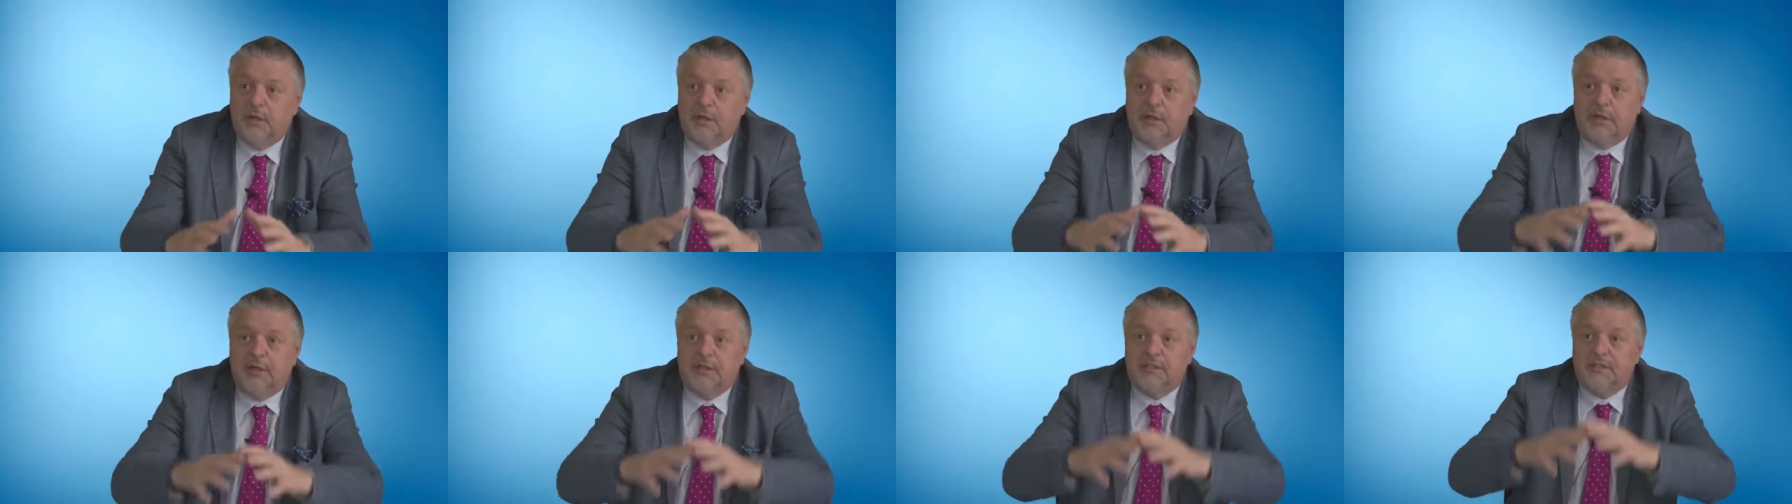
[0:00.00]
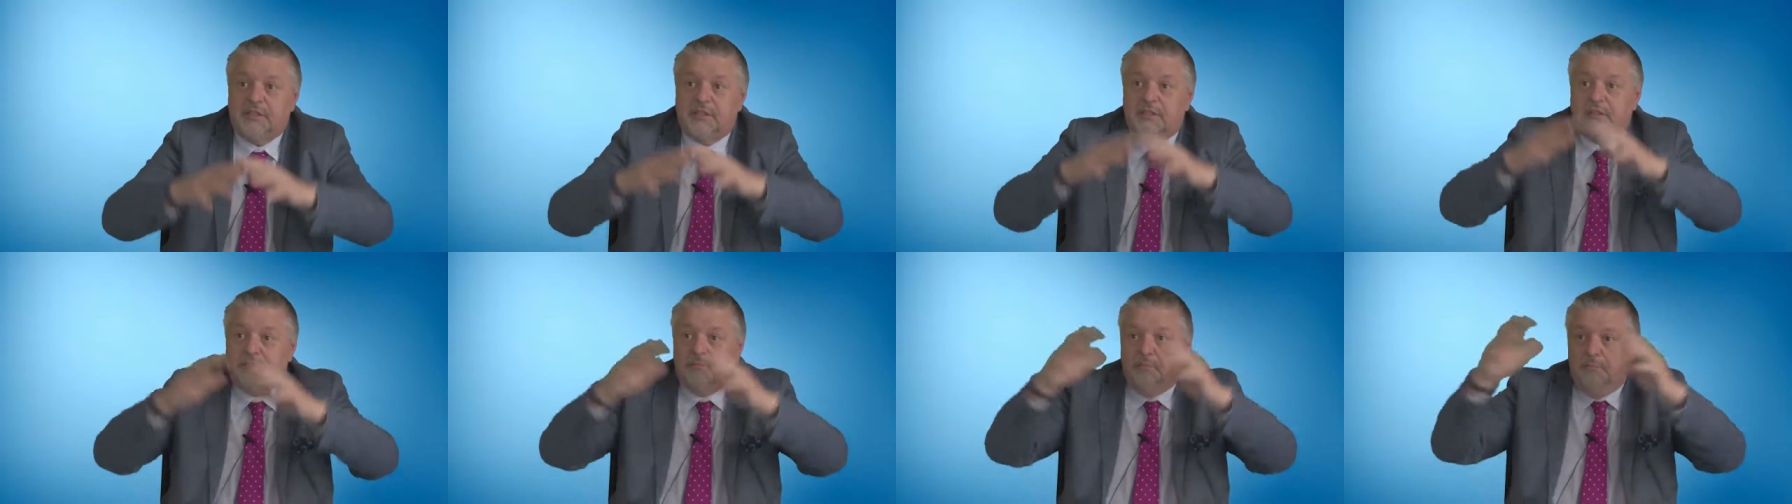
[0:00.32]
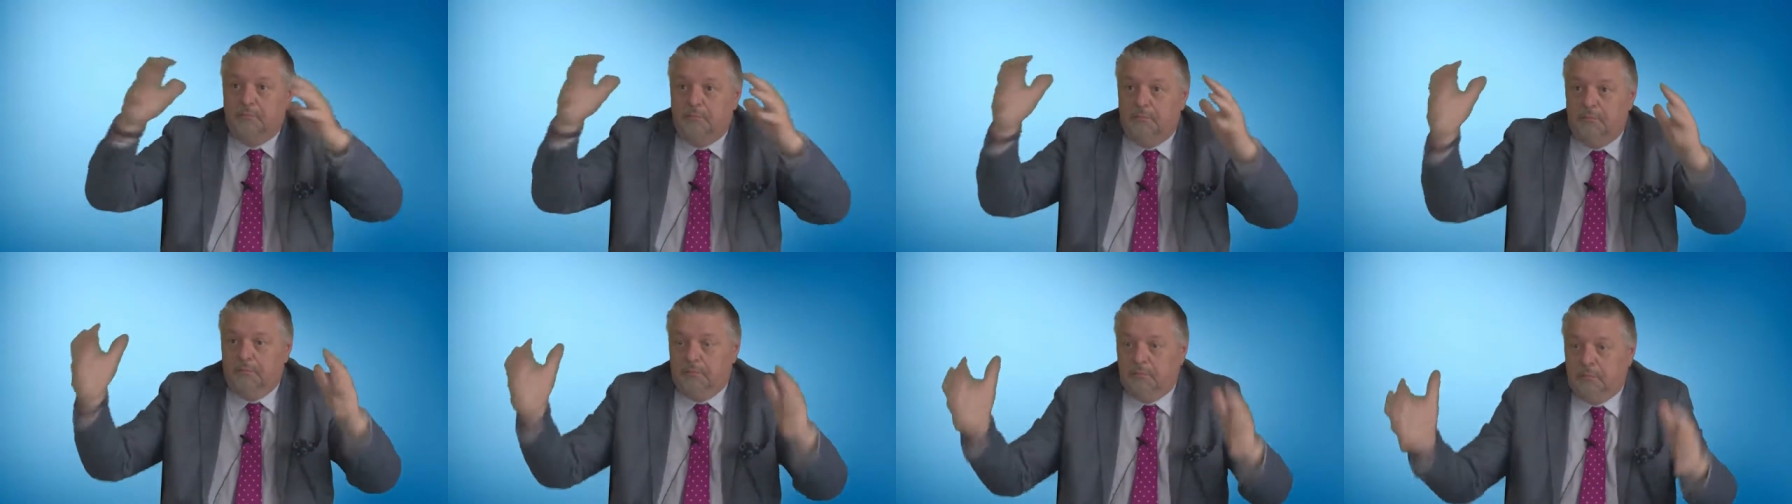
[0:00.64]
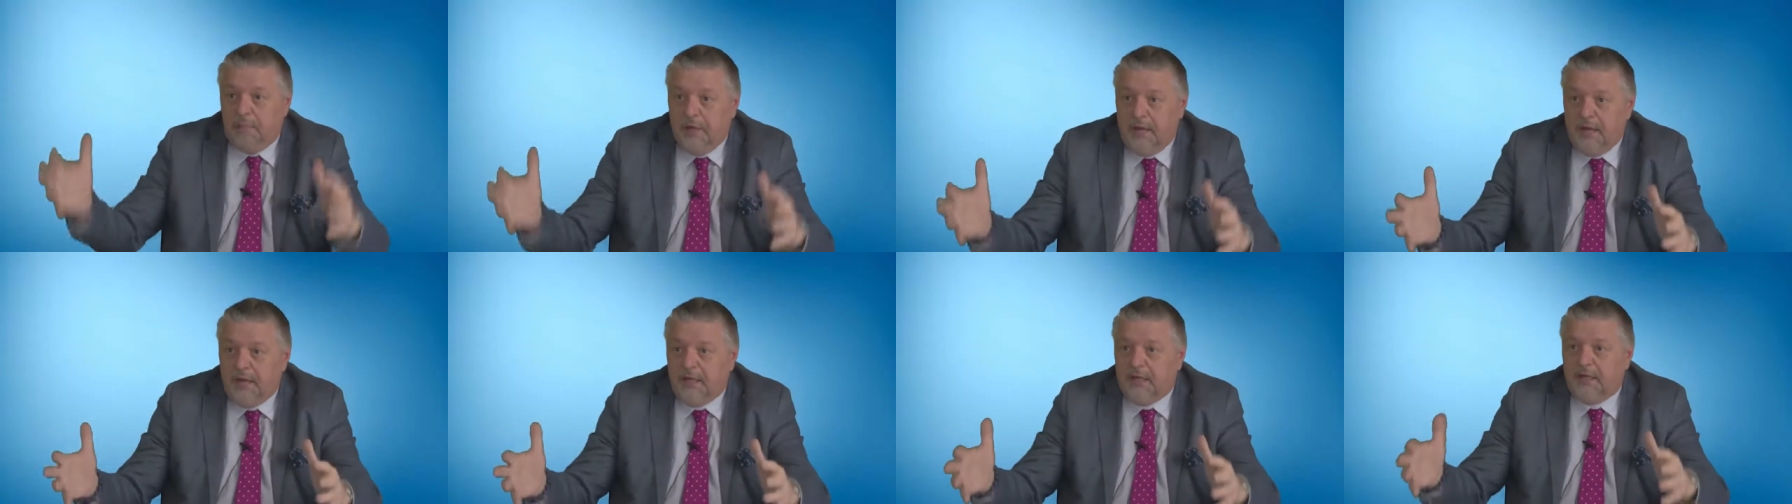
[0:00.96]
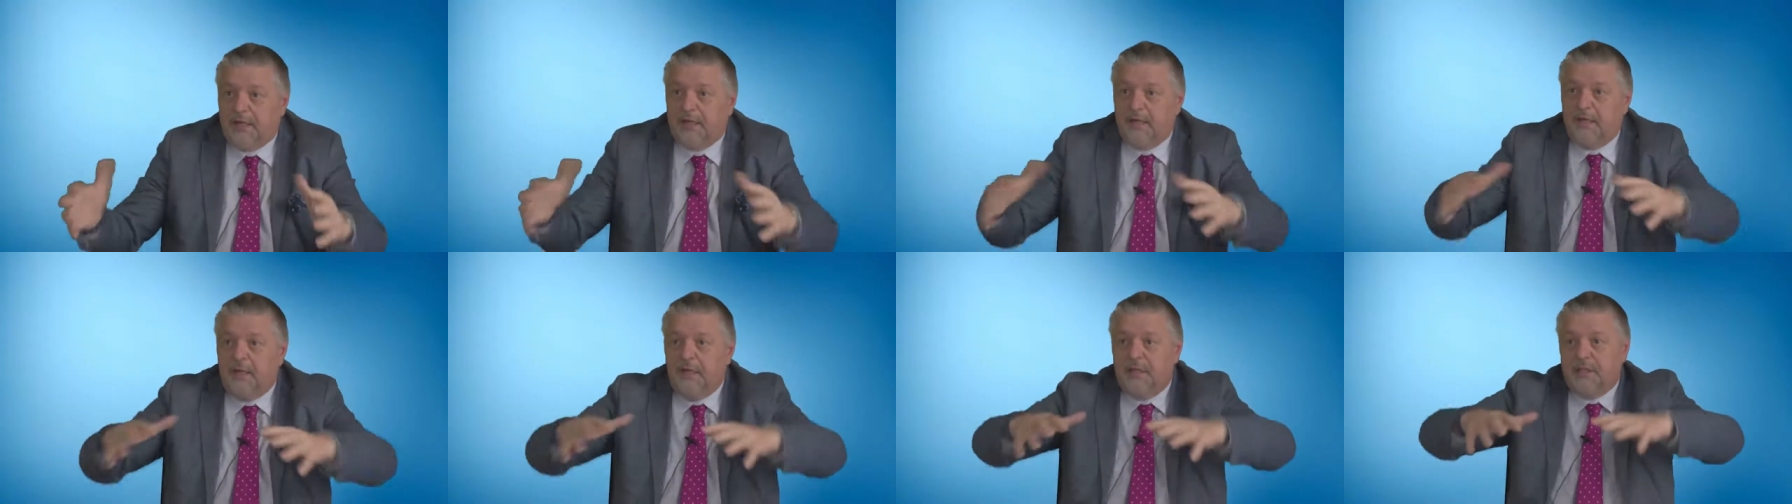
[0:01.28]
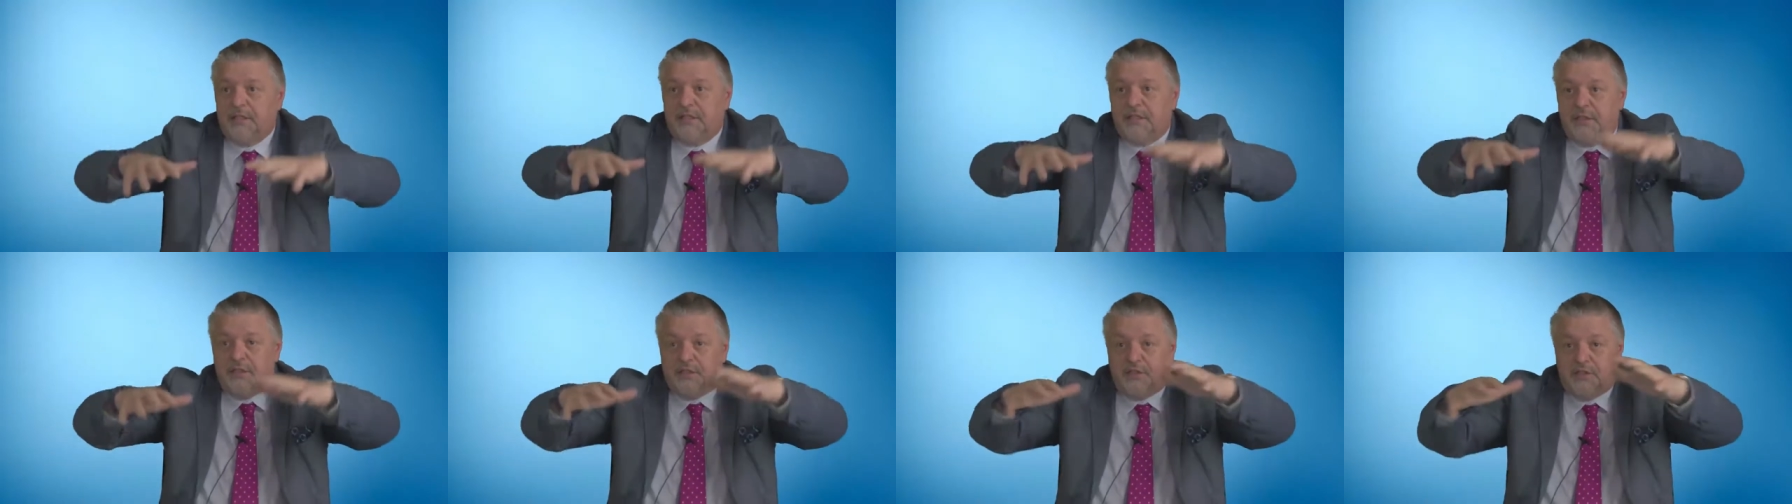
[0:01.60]
it's big,
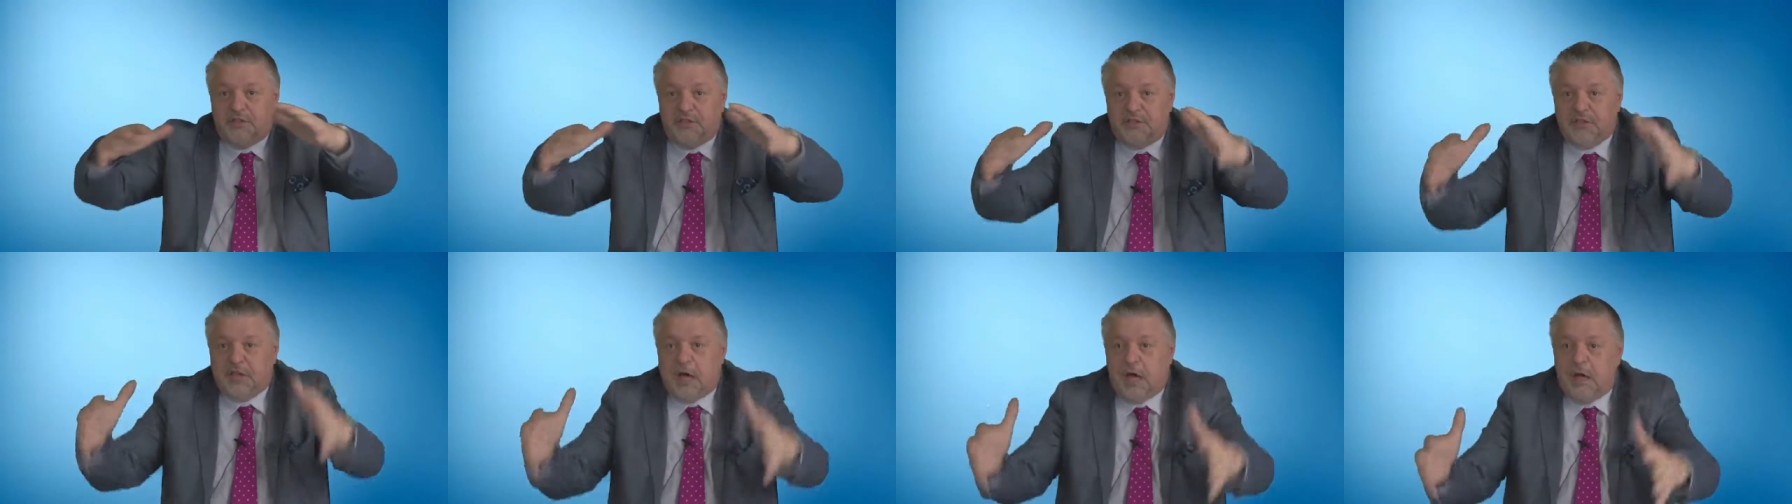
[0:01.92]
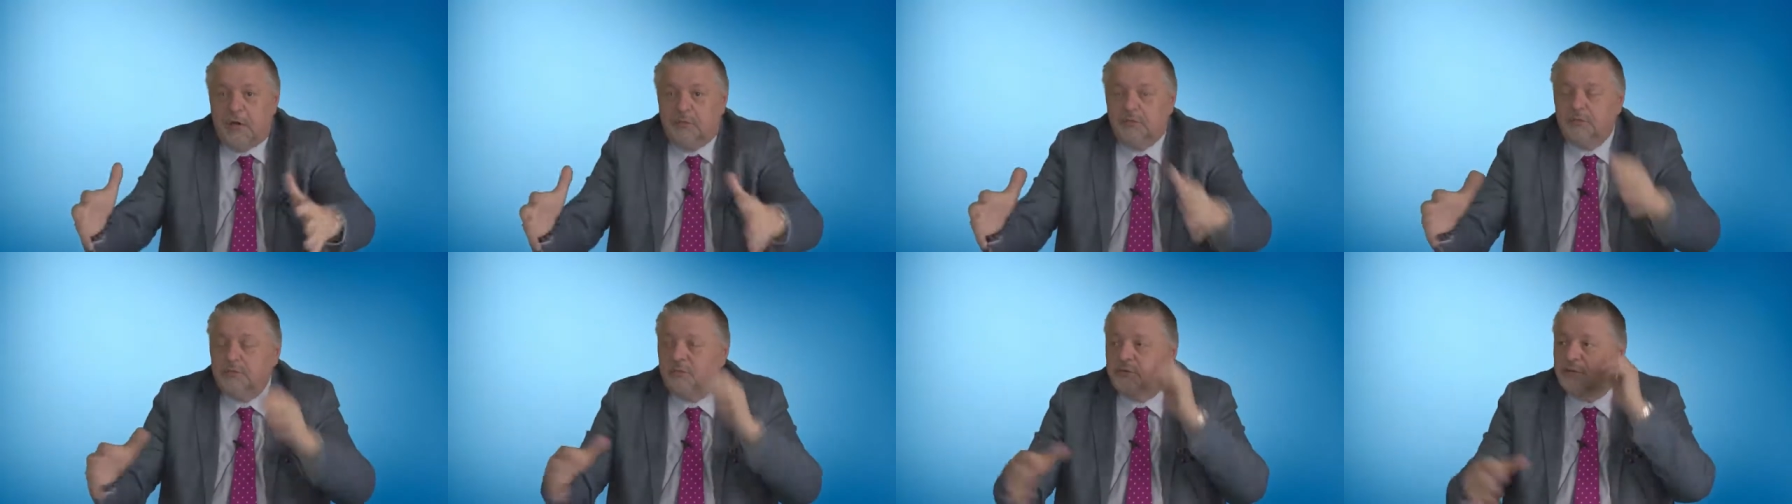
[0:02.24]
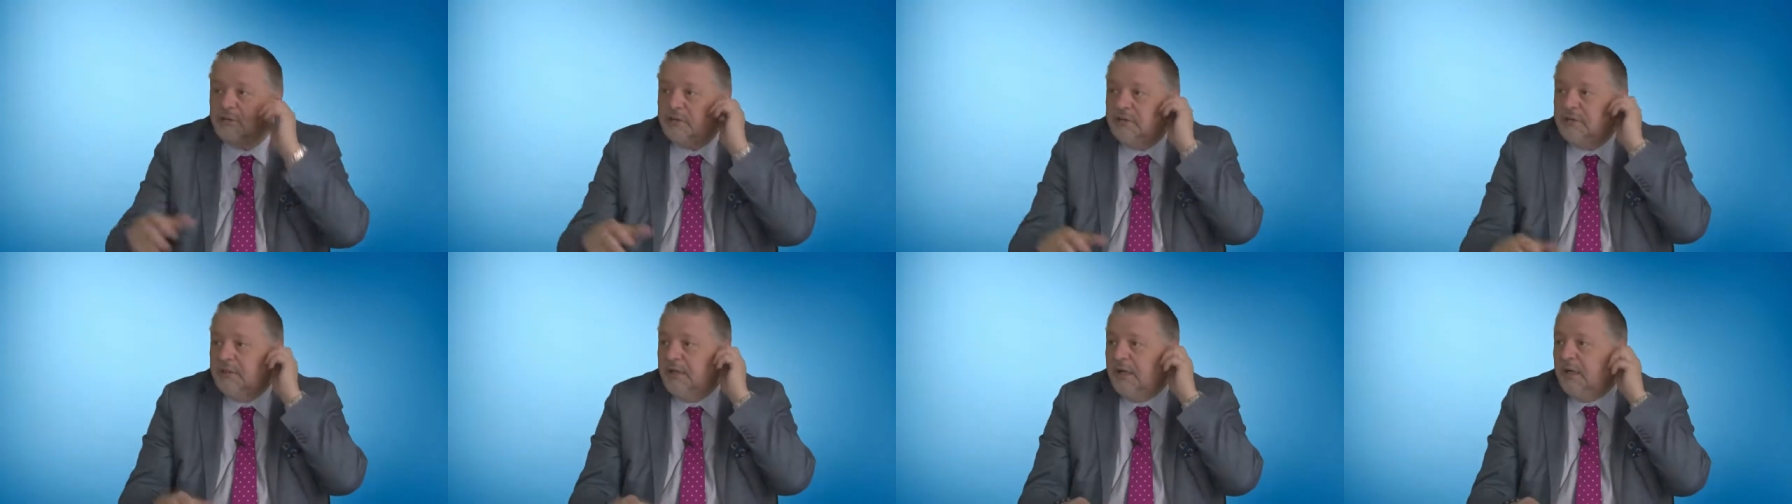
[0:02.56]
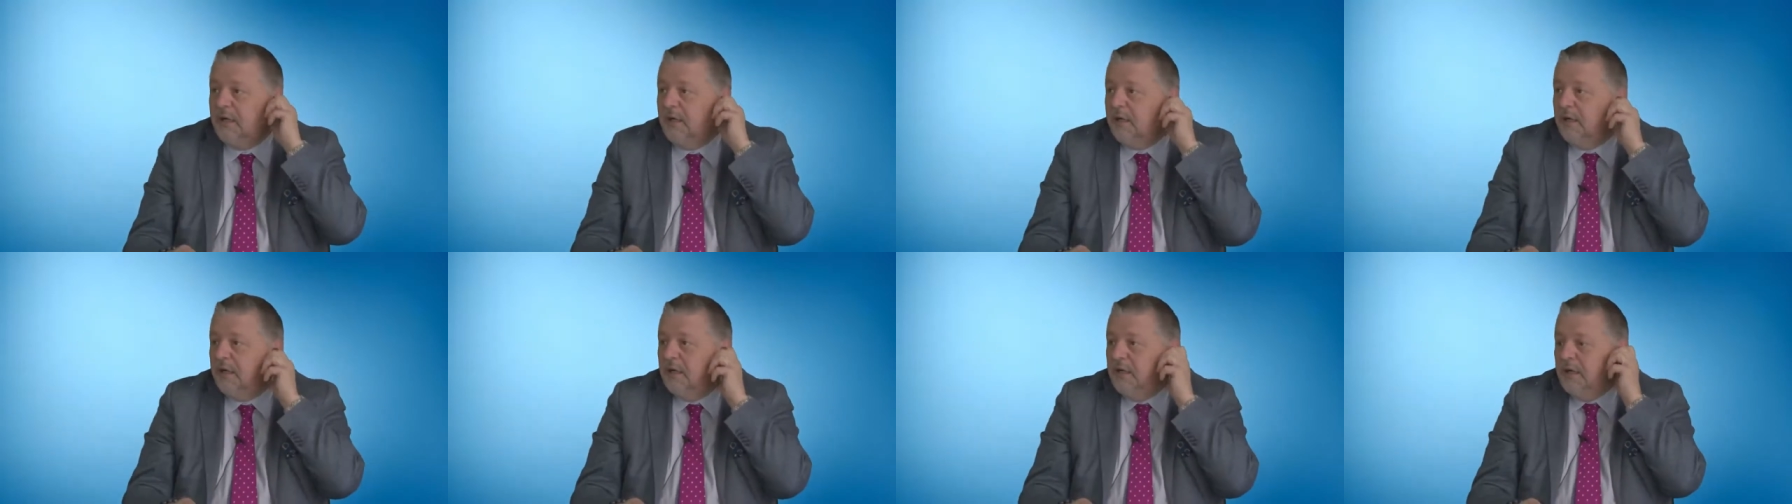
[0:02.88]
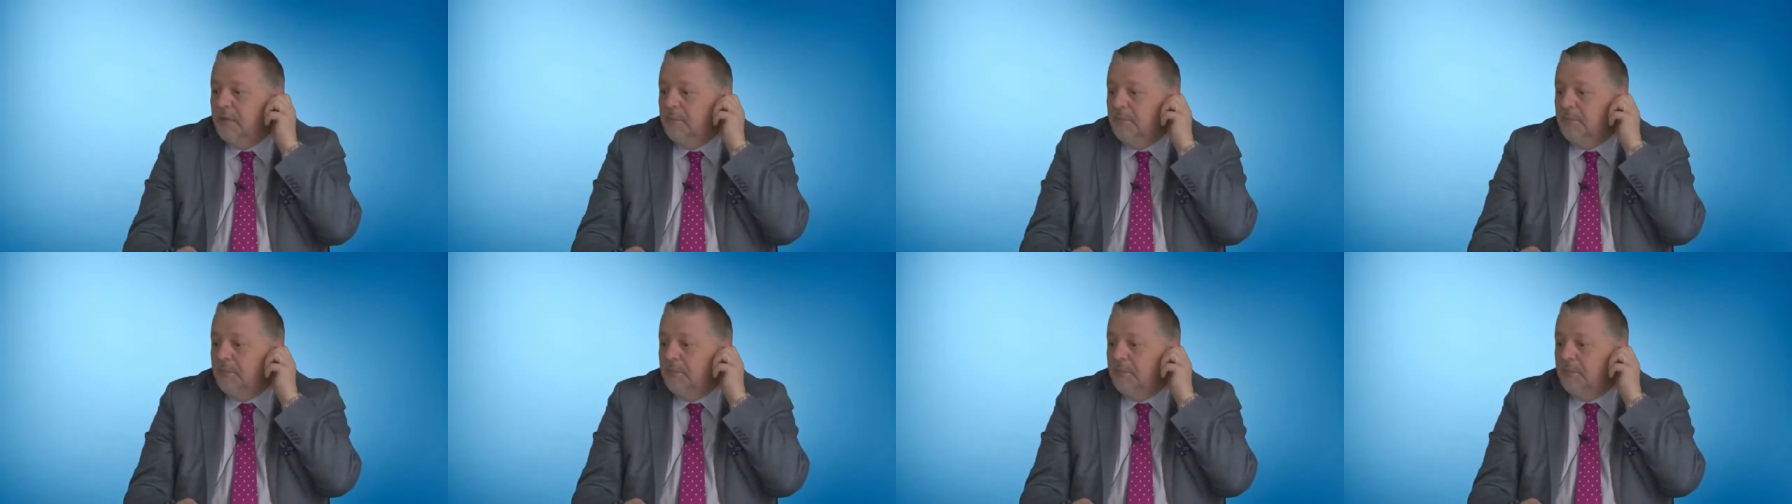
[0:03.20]
it's sound, yeah,